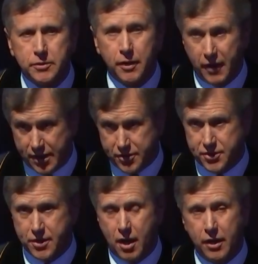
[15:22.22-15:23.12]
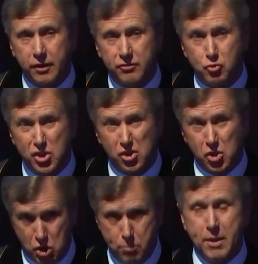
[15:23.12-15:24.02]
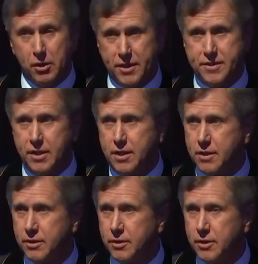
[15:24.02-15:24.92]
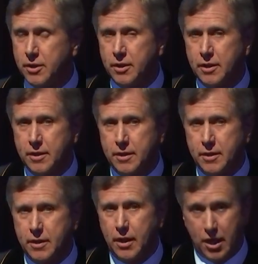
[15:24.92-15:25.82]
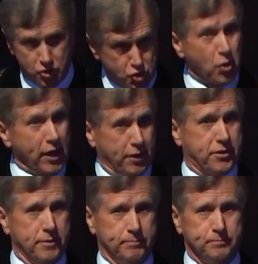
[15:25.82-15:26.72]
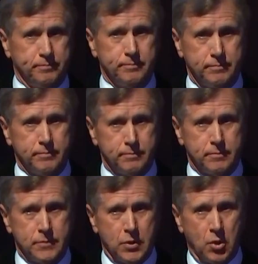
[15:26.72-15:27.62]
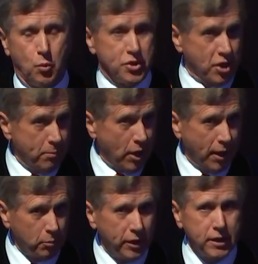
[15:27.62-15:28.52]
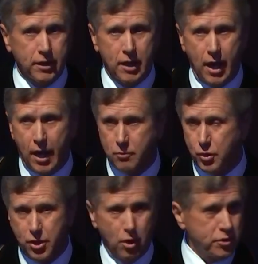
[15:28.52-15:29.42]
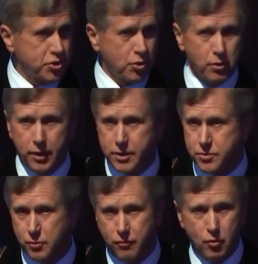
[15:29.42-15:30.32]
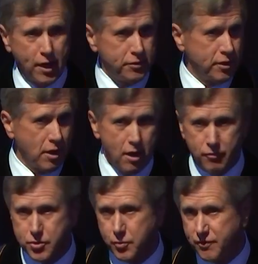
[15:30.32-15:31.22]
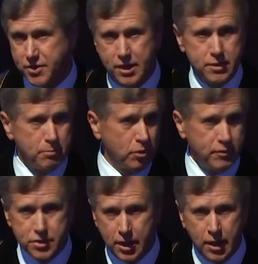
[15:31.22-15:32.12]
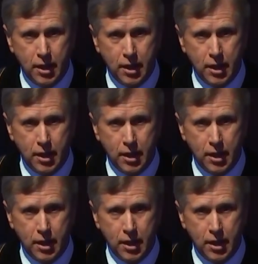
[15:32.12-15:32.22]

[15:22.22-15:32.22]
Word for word: then that's a sign of real humility and strength, which Abraham Lincoln had. We know the stories, we've read the novels, we've seen the movies.